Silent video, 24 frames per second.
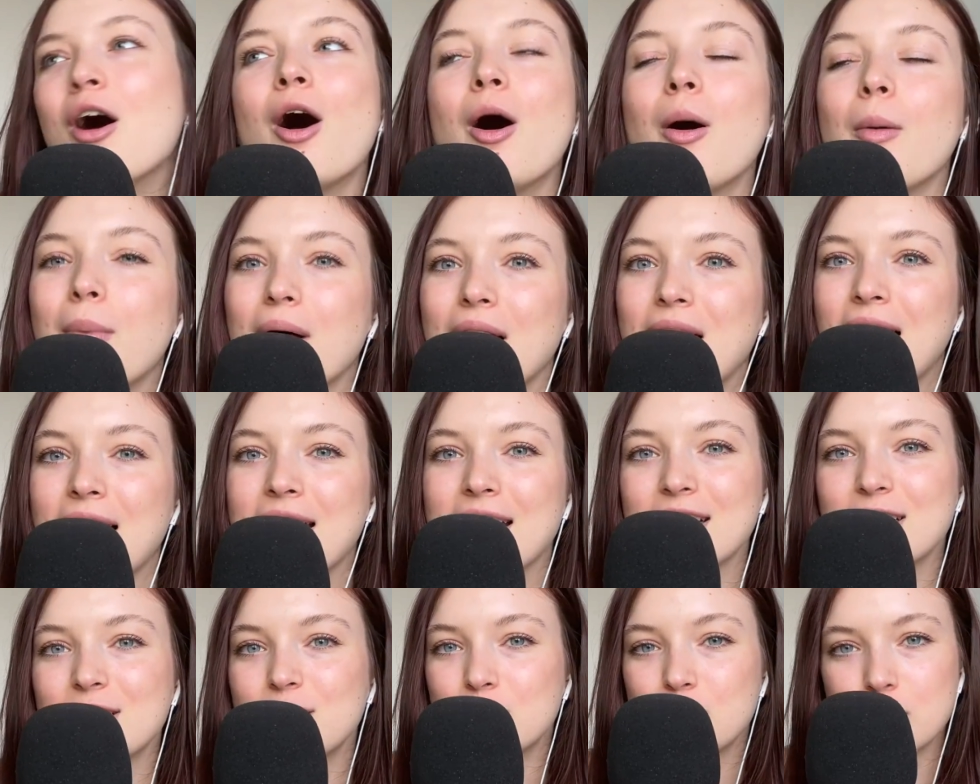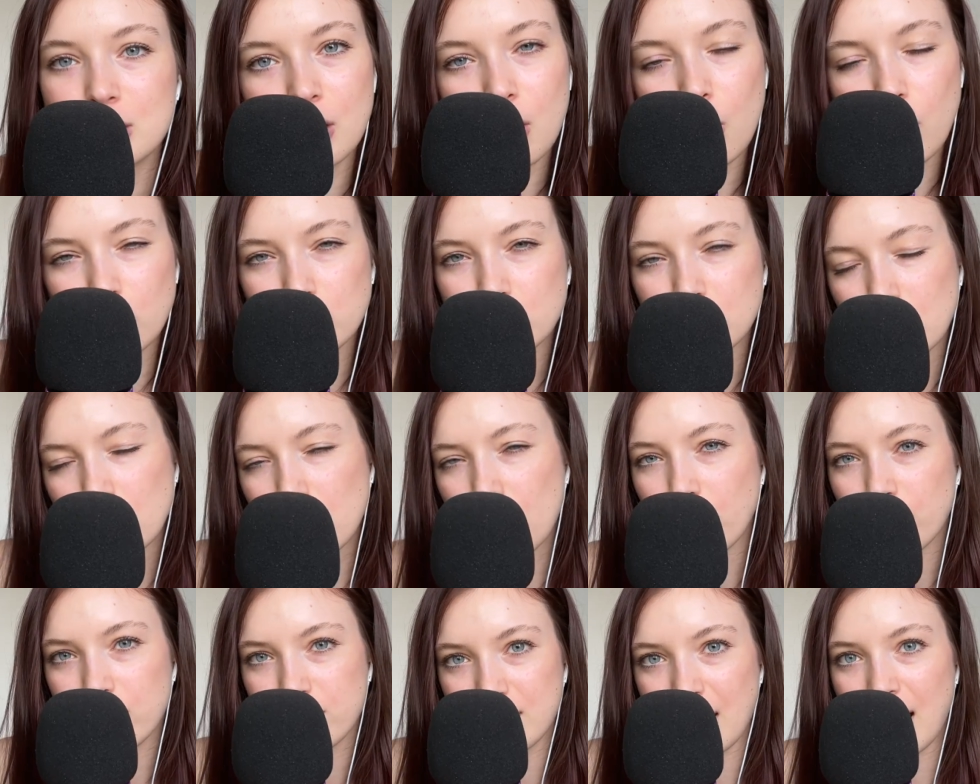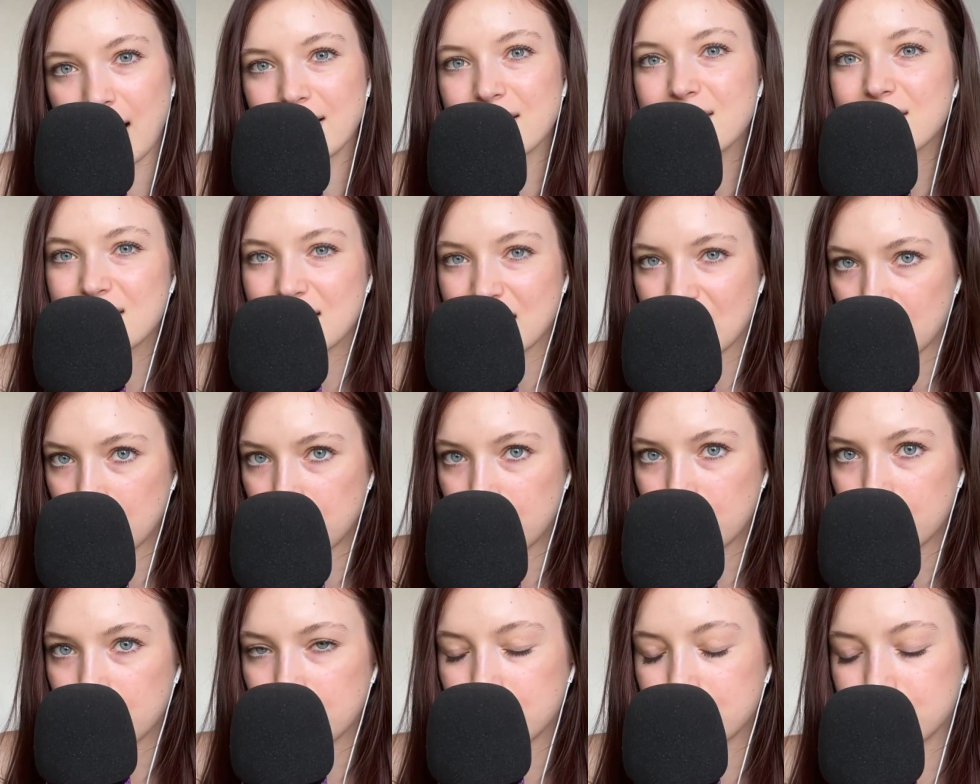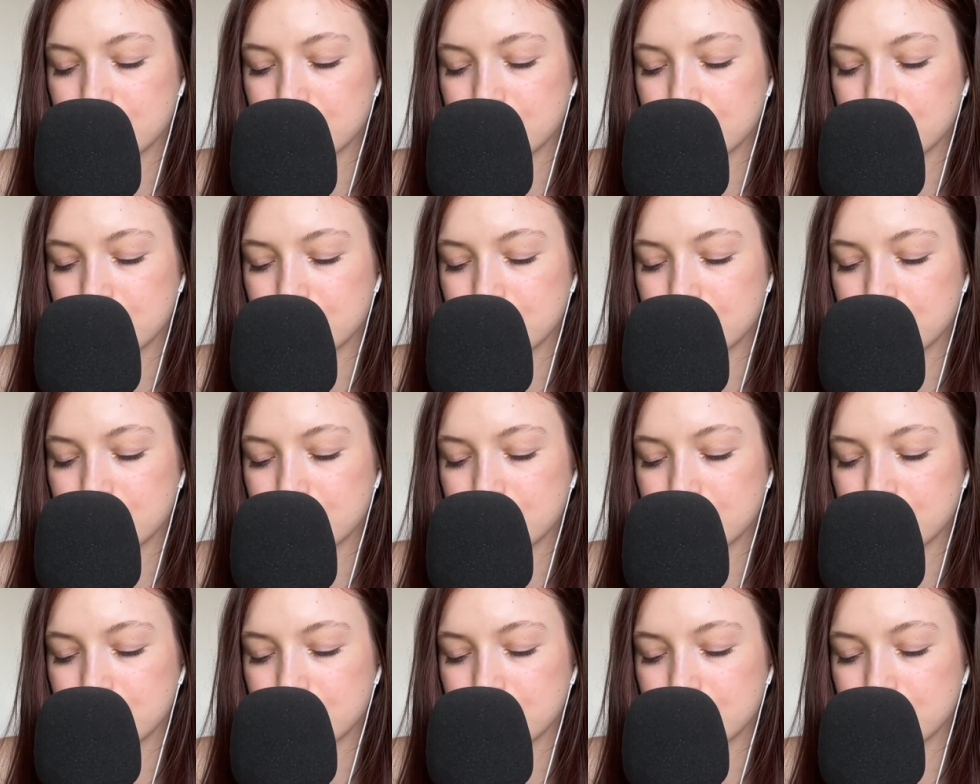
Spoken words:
But like, it's also not that deep.